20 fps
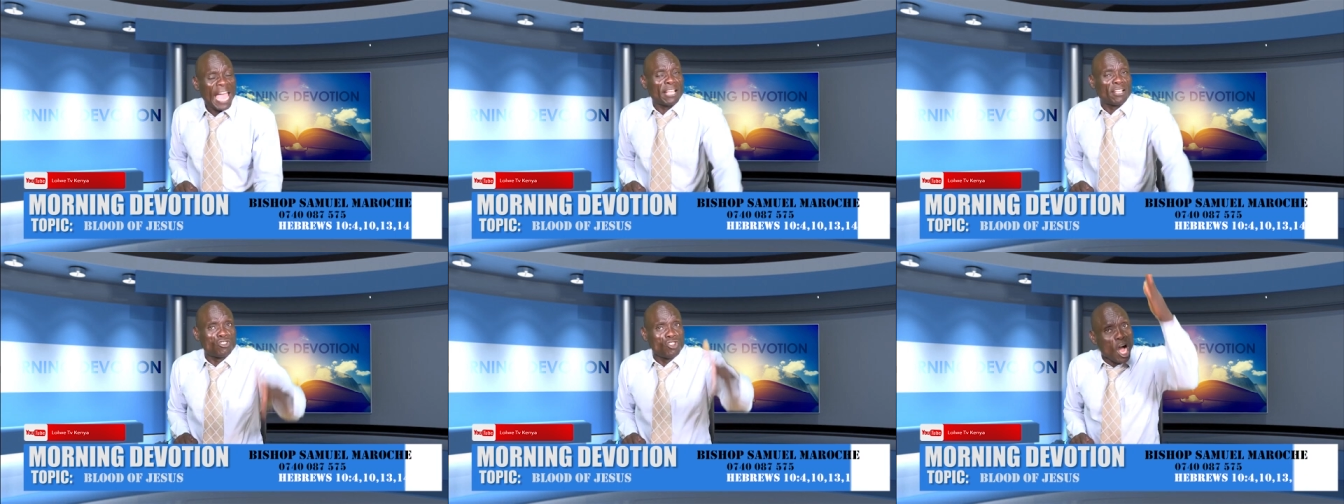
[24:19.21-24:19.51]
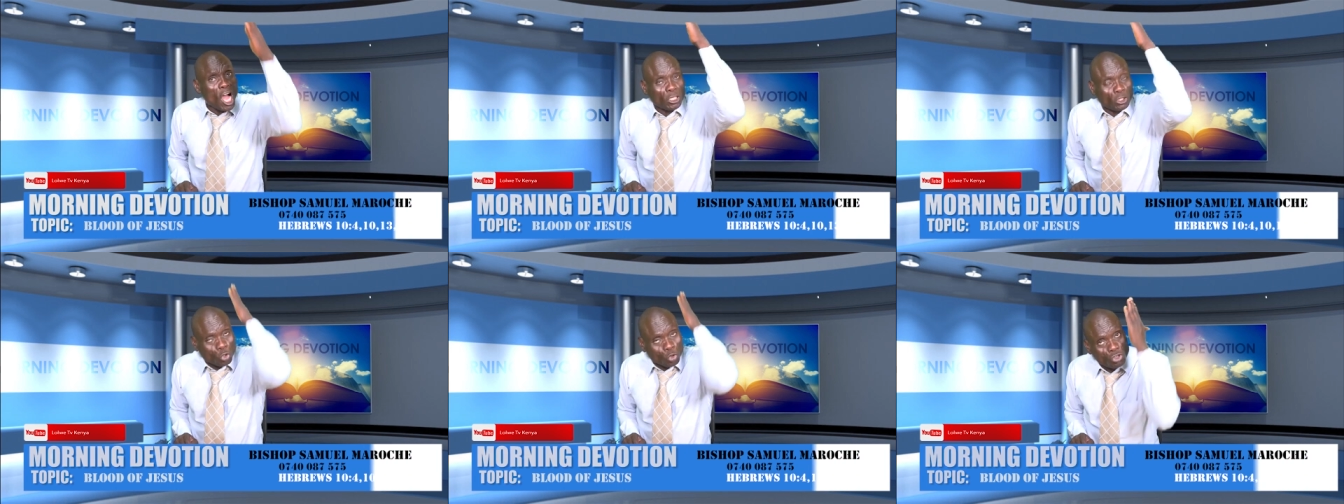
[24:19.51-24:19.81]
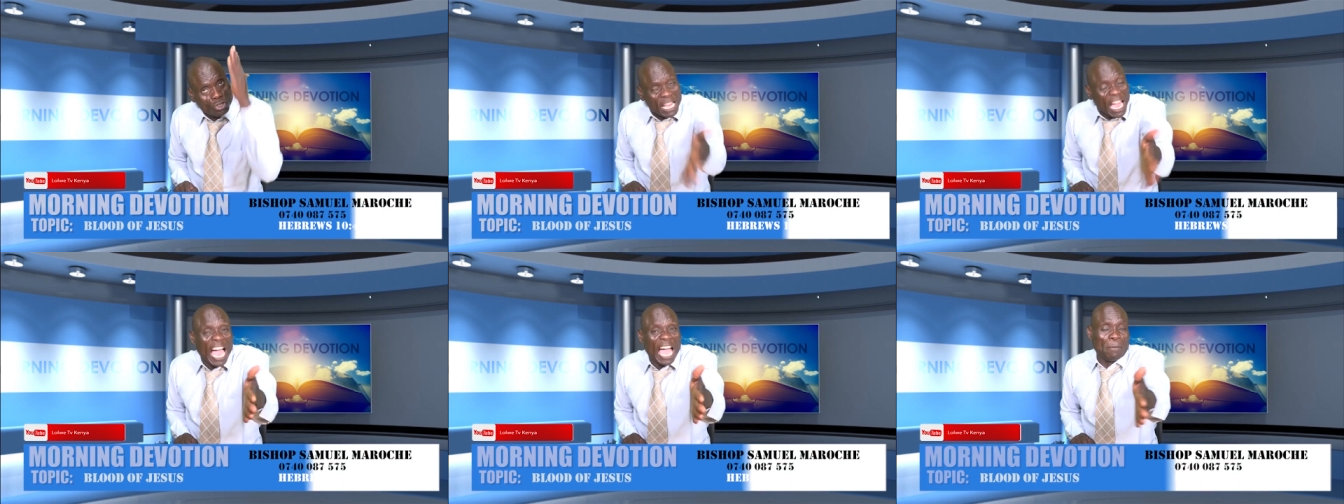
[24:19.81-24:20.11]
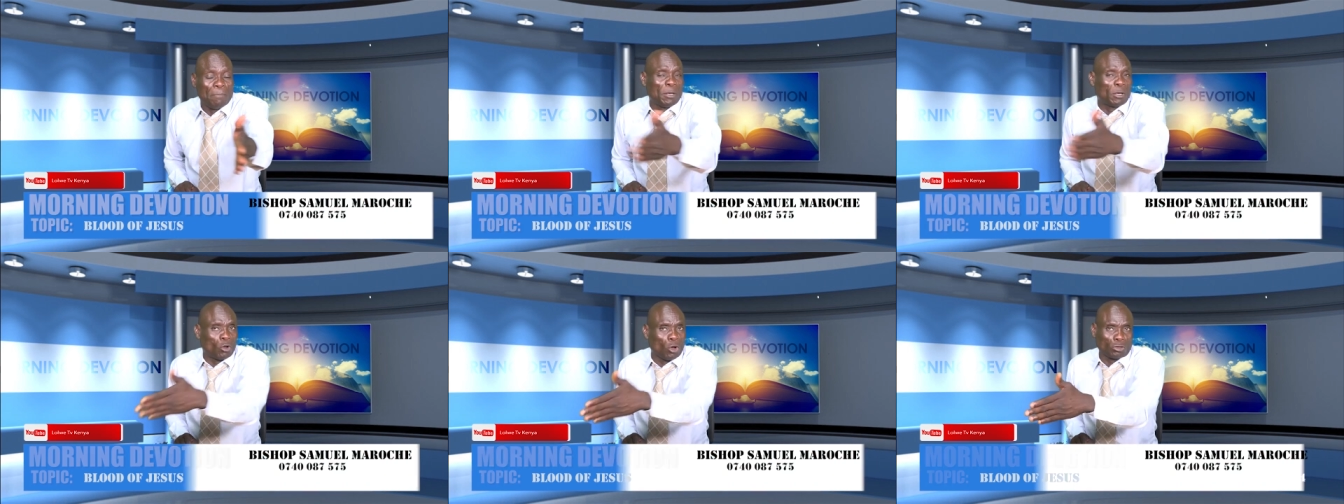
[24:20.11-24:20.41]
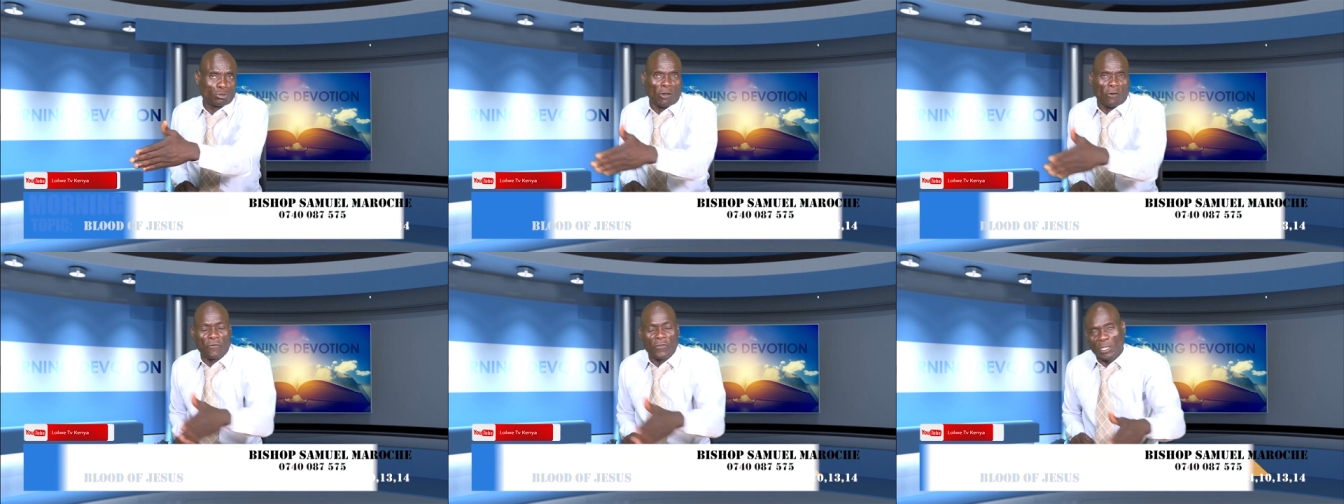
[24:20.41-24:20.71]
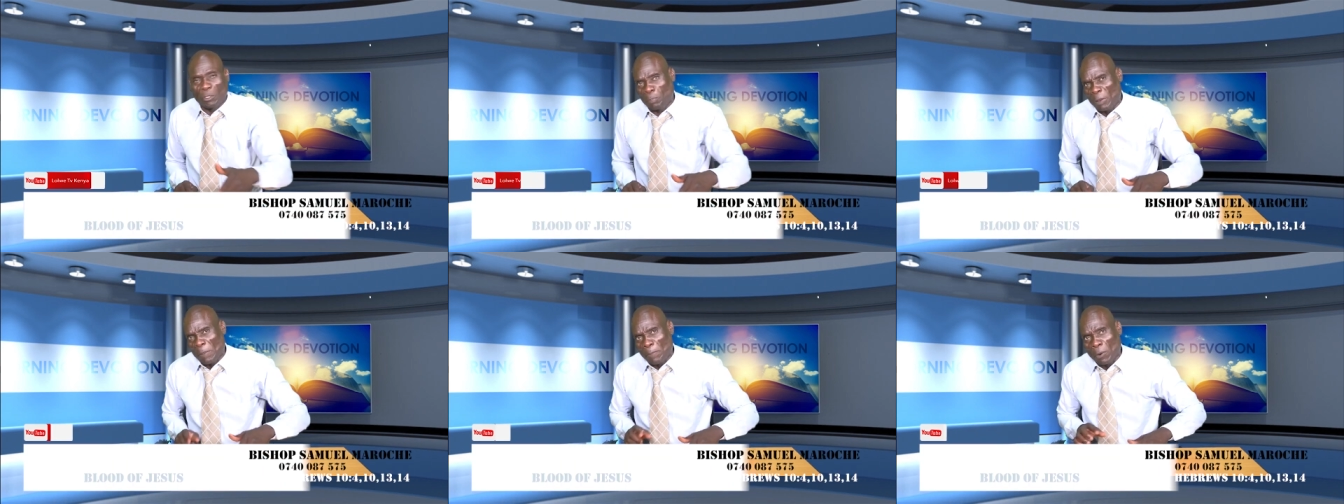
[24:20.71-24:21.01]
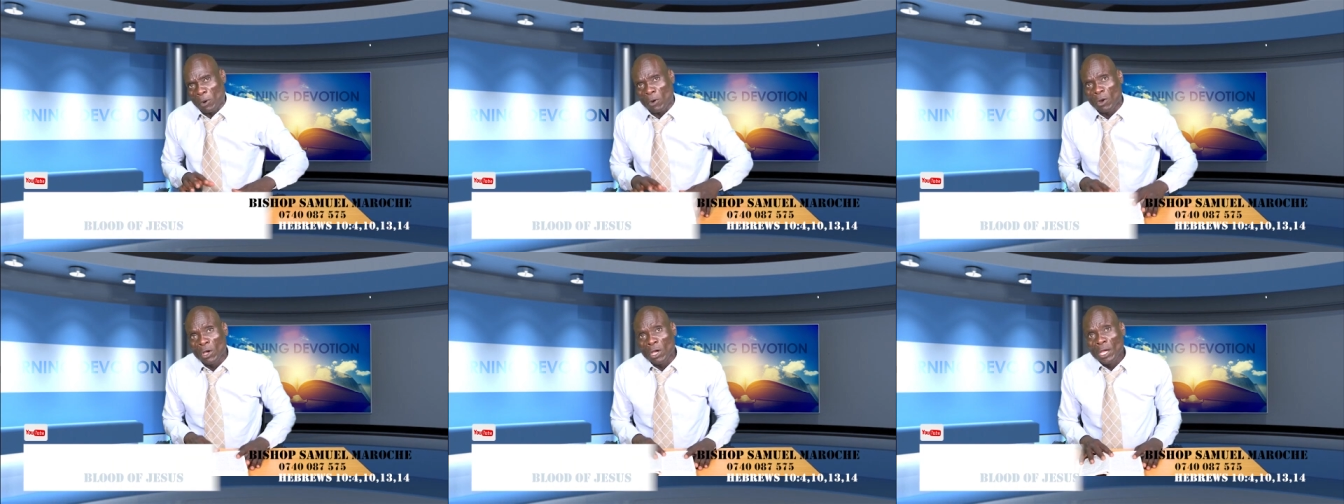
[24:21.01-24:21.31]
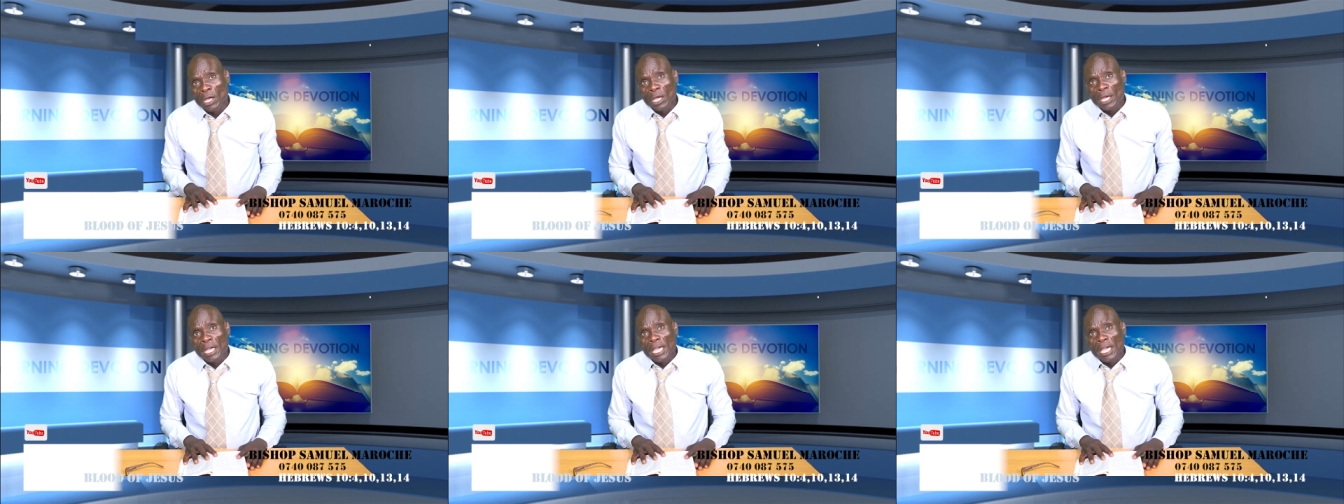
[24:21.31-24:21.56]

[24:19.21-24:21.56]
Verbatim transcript: I got to die because of these people.